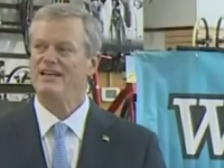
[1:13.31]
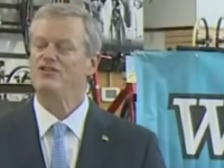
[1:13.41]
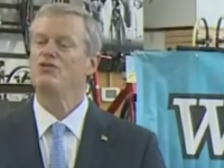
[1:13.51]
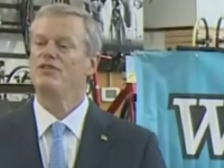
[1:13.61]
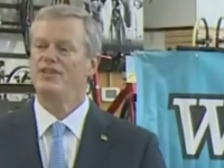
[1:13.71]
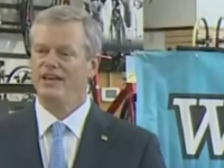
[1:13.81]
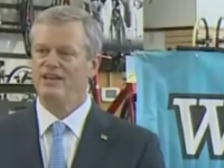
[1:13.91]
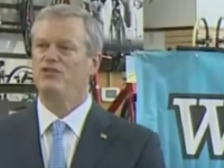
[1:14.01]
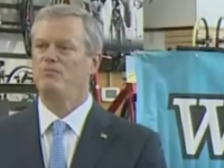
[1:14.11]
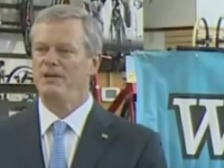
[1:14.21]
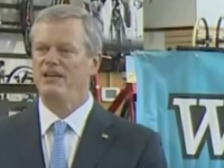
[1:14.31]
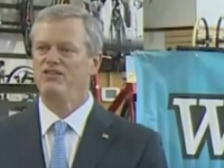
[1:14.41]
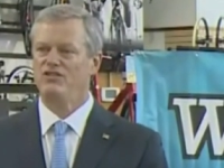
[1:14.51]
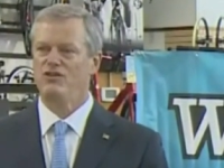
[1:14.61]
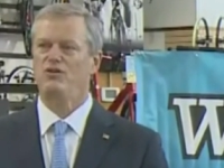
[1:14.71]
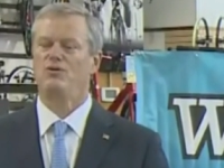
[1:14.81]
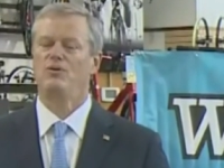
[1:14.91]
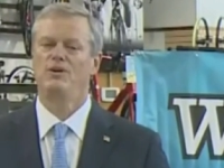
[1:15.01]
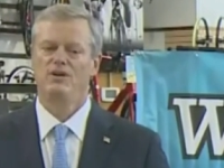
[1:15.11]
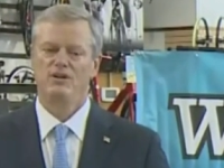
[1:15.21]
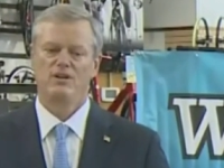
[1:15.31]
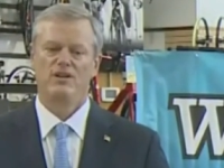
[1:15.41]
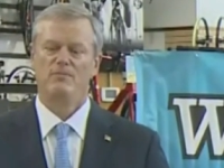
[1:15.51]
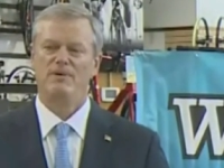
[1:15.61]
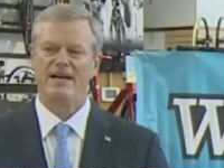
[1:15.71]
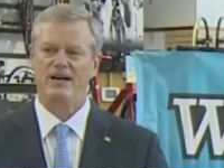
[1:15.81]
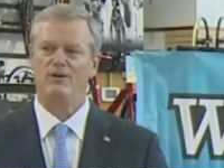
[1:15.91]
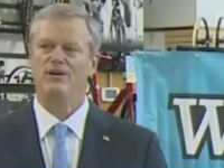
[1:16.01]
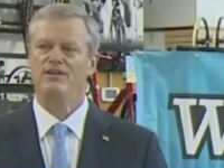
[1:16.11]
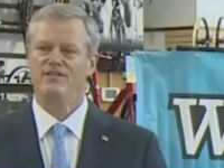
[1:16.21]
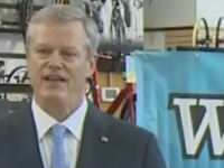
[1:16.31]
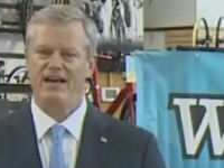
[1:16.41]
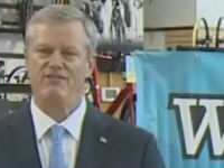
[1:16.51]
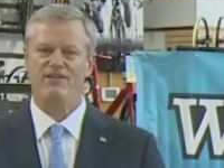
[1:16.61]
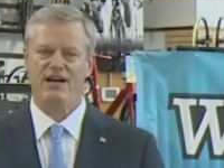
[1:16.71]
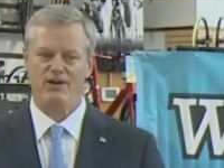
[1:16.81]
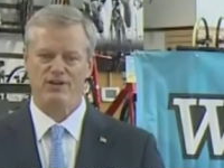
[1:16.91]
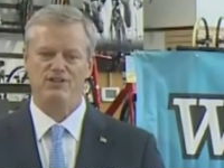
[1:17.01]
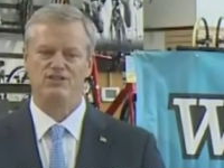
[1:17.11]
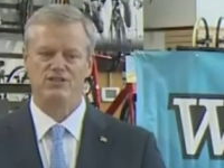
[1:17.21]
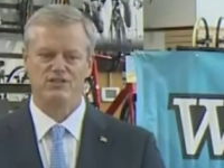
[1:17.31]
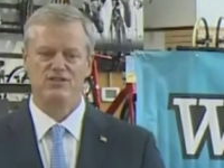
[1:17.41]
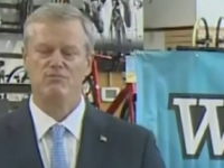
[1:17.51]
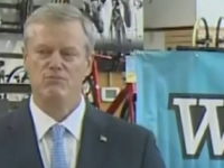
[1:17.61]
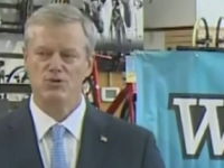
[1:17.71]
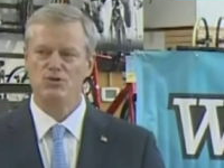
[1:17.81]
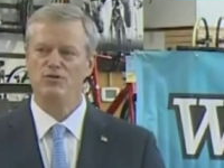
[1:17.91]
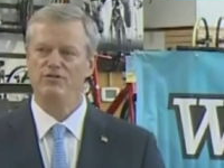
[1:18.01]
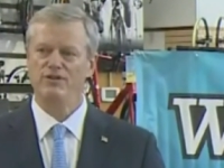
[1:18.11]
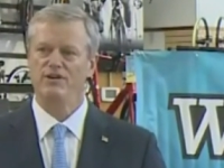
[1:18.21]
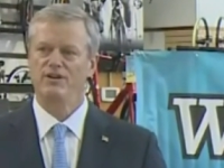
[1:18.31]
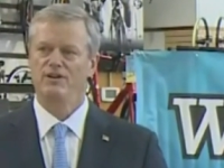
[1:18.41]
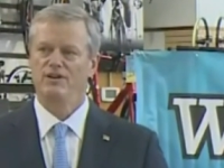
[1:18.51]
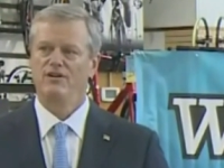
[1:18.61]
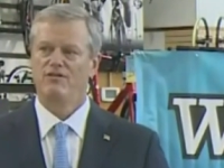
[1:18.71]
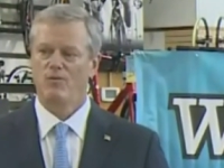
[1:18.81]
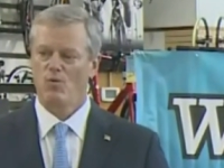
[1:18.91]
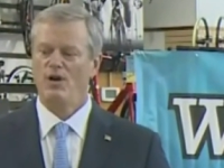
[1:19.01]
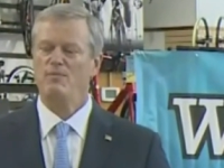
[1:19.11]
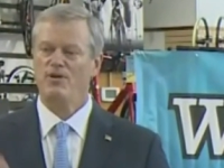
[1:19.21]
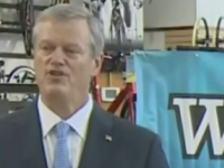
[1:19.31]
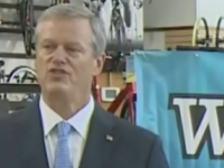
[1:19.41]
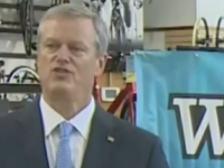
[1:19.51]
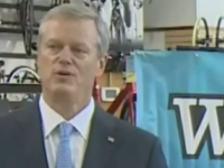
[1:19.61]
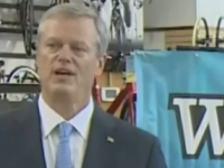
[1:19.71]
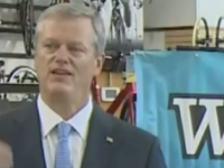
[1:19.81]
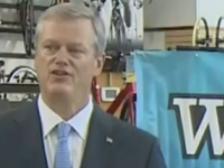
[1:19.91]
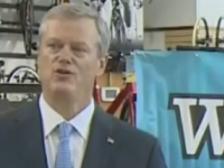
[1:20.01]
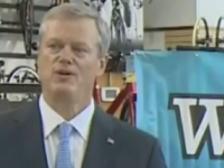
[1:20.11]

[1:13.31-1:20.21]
I do think it speaks to the power of that virus to move from one person to another,